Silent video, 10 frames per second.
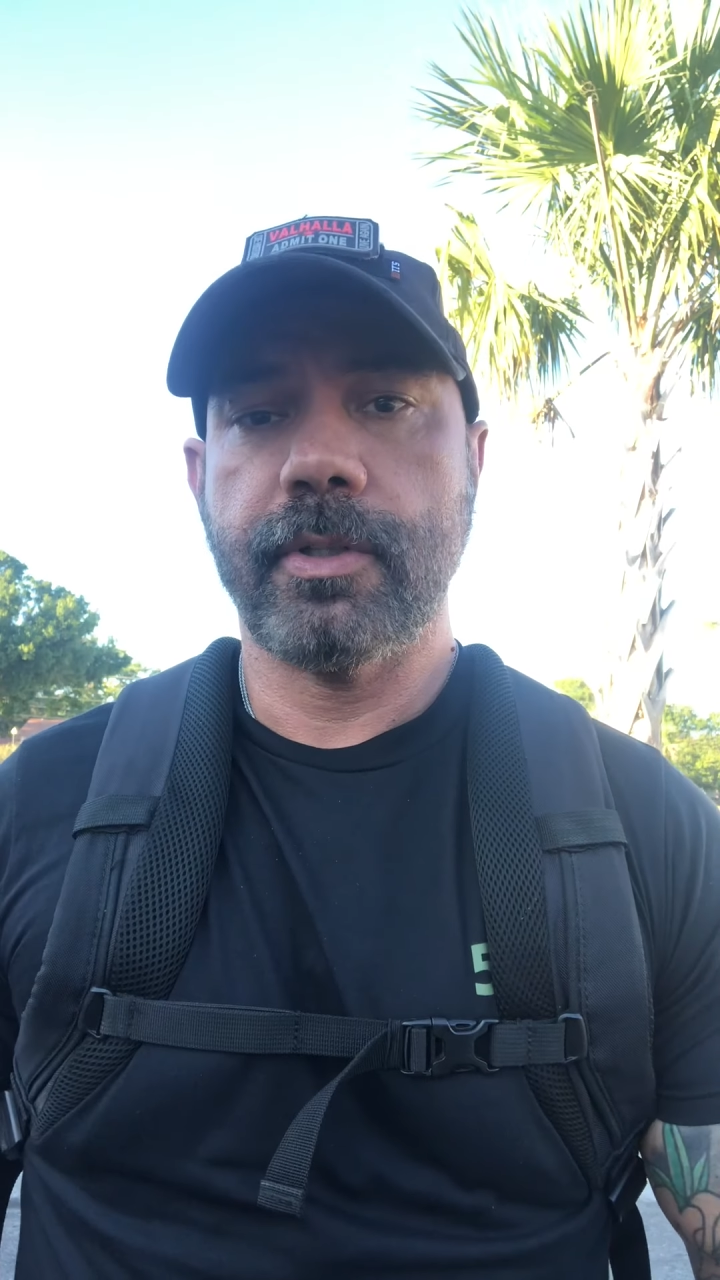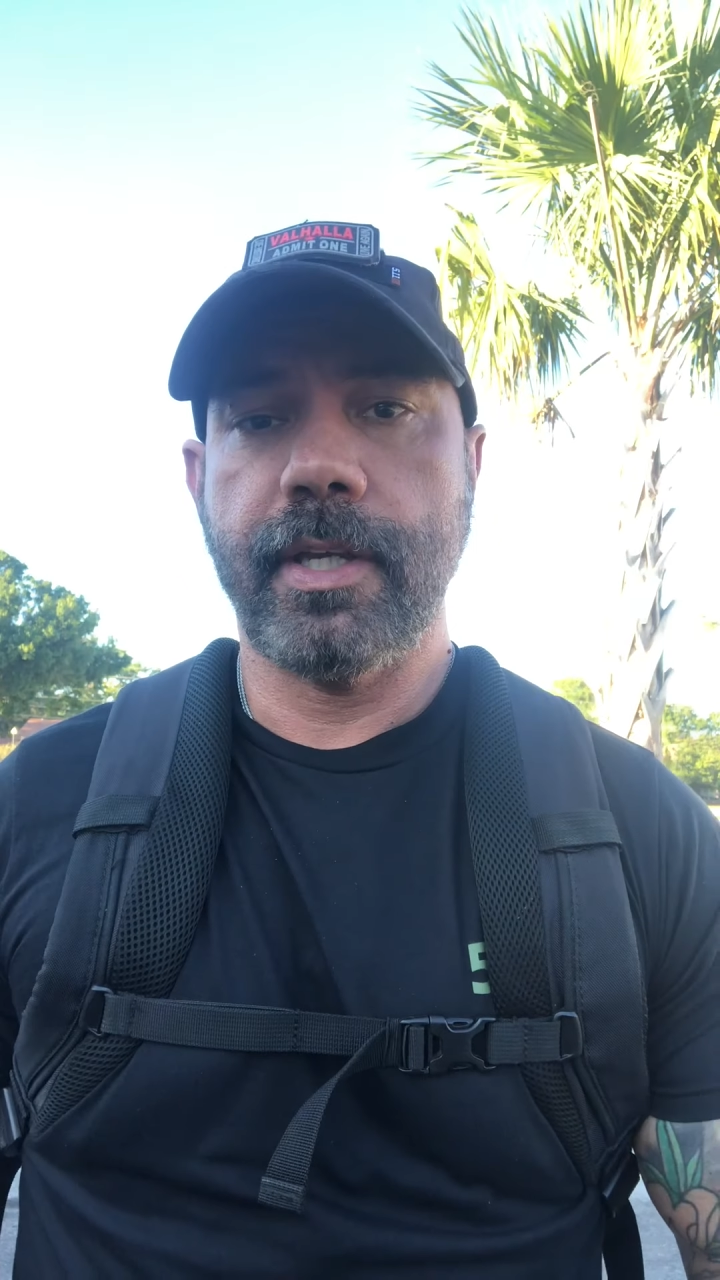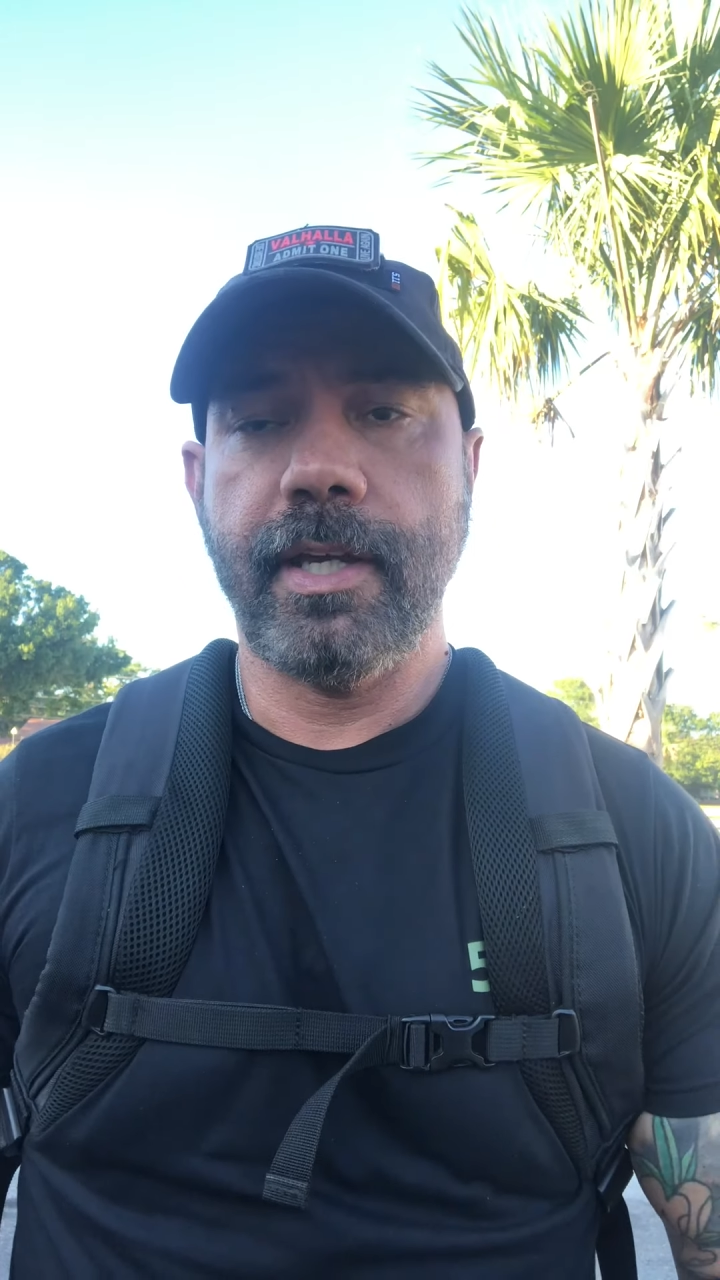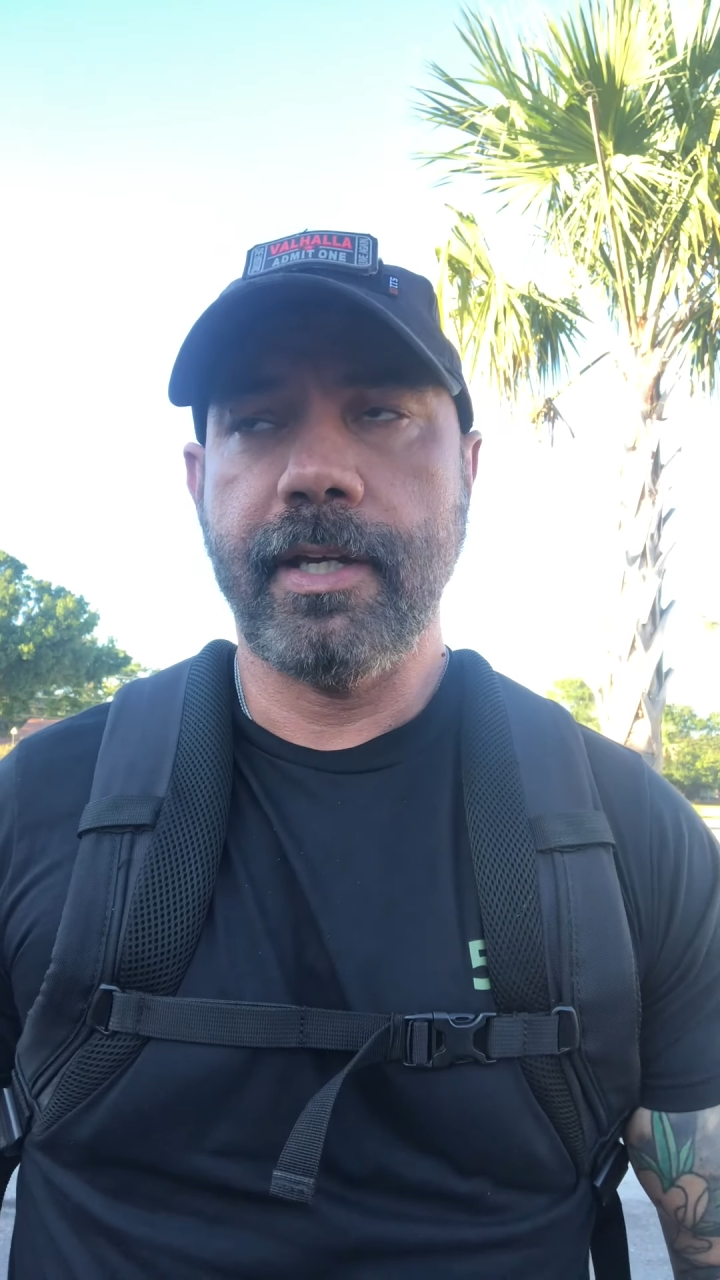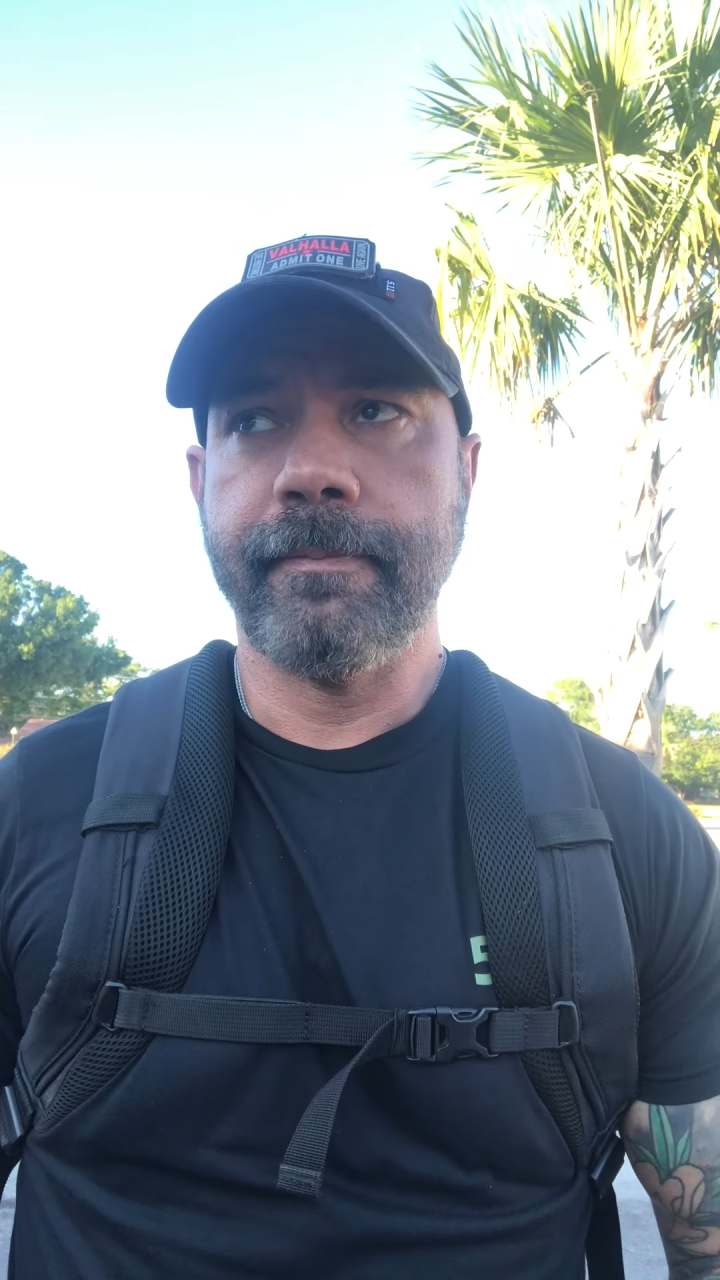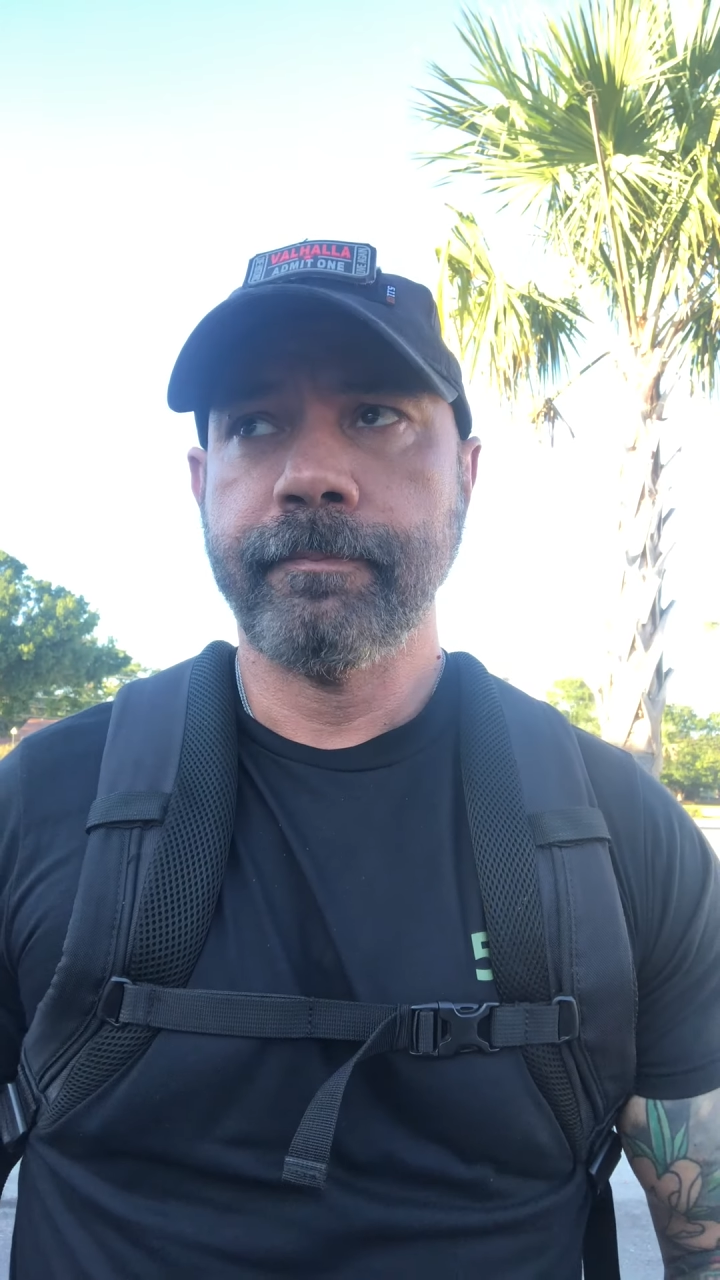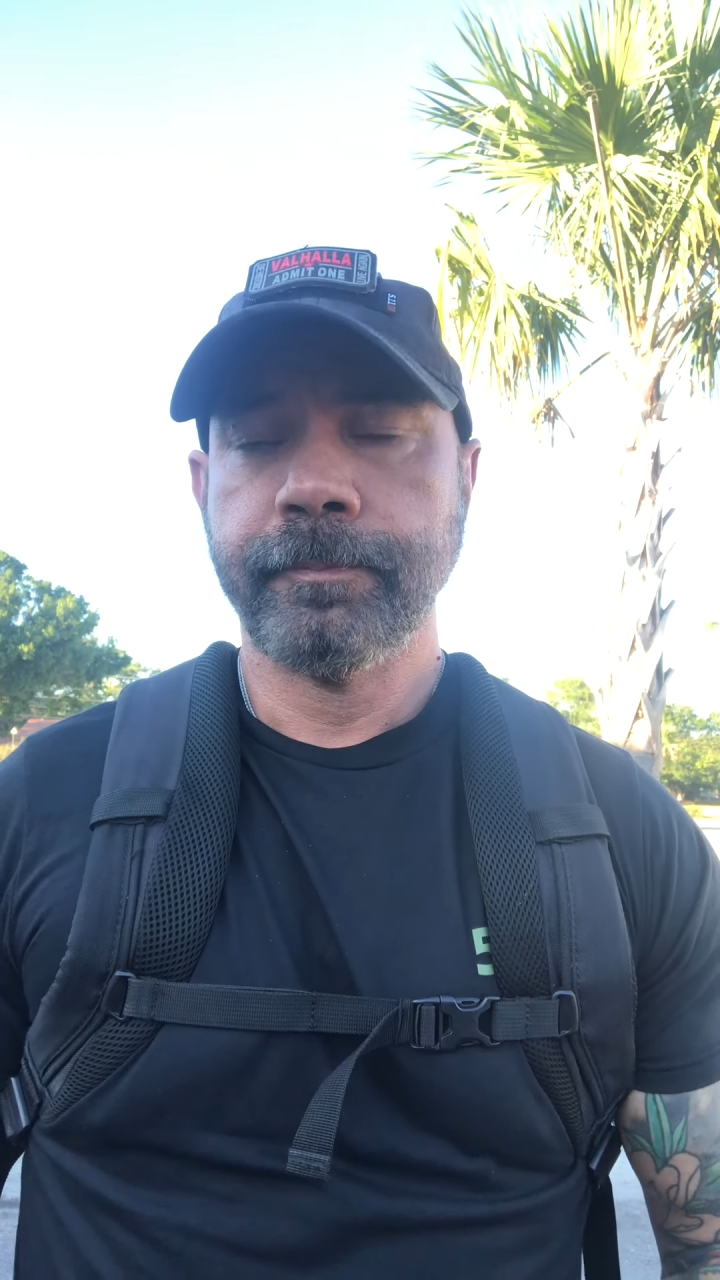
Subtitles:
the head.